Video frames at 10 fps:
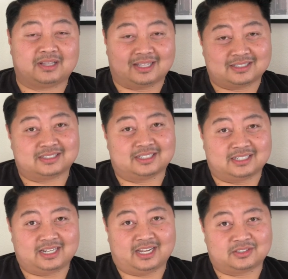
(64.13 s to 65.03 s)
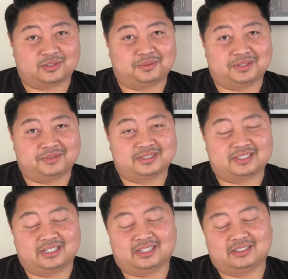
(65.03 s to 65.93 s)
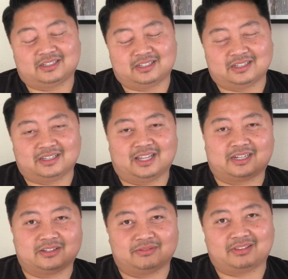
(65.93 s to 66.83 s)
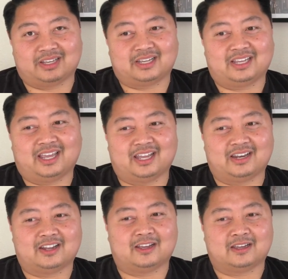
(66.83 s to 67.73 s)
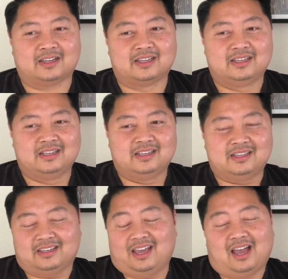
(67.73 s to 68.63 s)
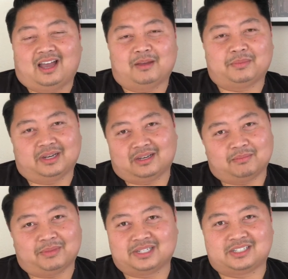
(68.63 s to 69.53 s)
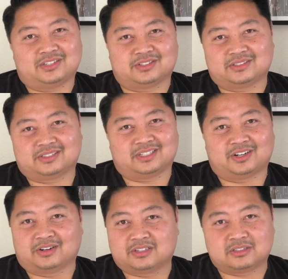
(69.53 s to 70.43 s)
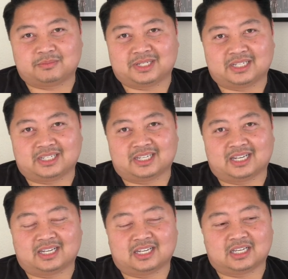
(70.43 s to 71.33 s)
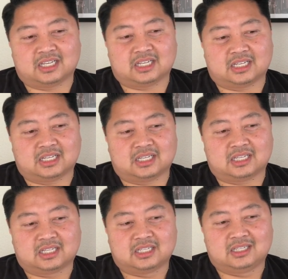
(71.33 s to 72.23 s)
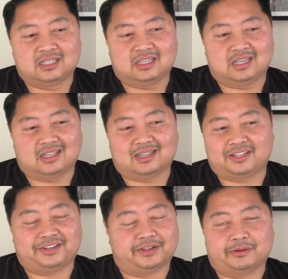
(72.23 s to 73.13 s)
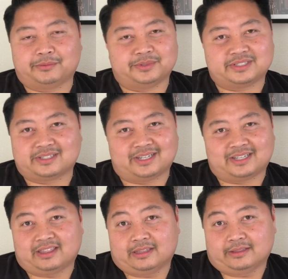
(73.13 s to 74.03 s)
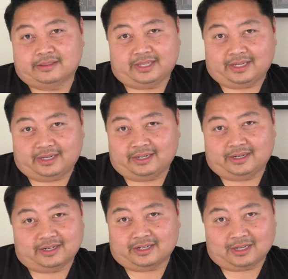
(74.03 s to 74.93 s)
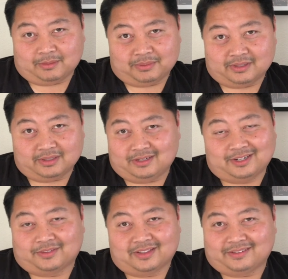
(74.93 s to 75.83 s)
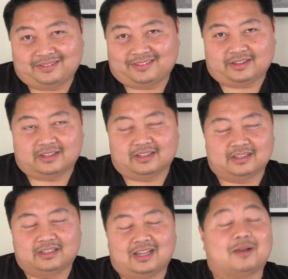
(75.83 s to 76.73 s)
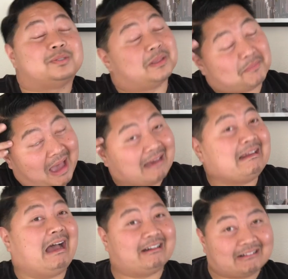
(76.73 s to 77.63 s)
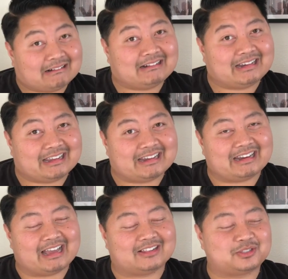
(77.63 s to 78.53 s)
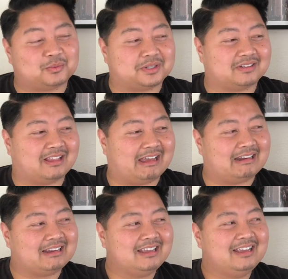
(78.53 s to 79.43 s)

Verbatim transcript: classes in high school when it was like the elective thing, and. Uh, yeah, I mean, my teachers encouraged me, and uh, and then you know was like the lead in a couple. You know the the I was the Mad Hatter in Alice in Wonderland.